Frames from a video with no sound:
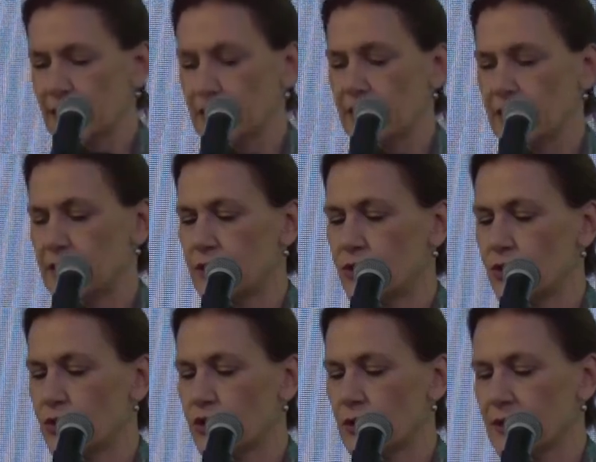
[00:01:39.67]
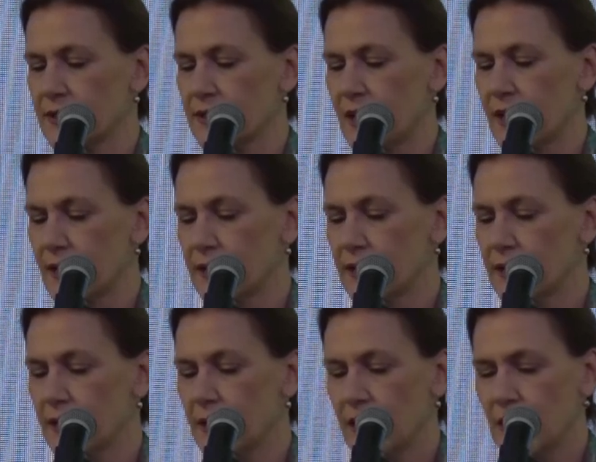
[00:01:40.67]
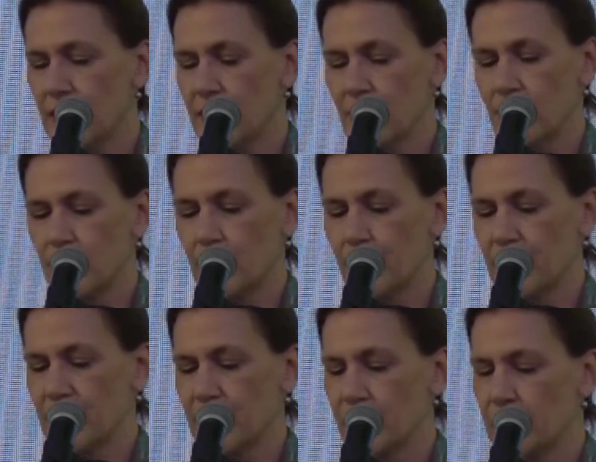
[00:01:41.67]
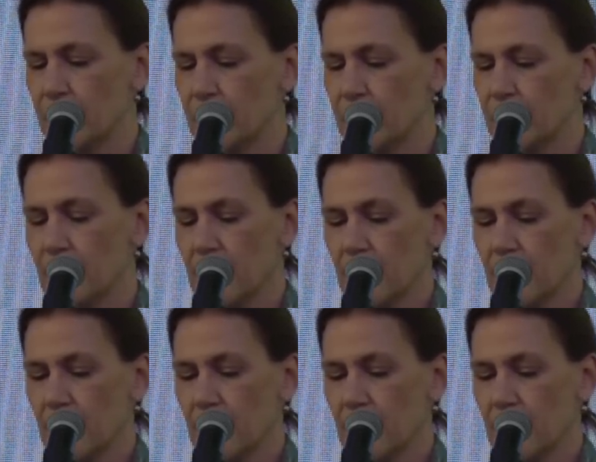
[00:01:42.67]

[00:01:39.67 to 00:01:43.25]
and institutional cycle in the European Union,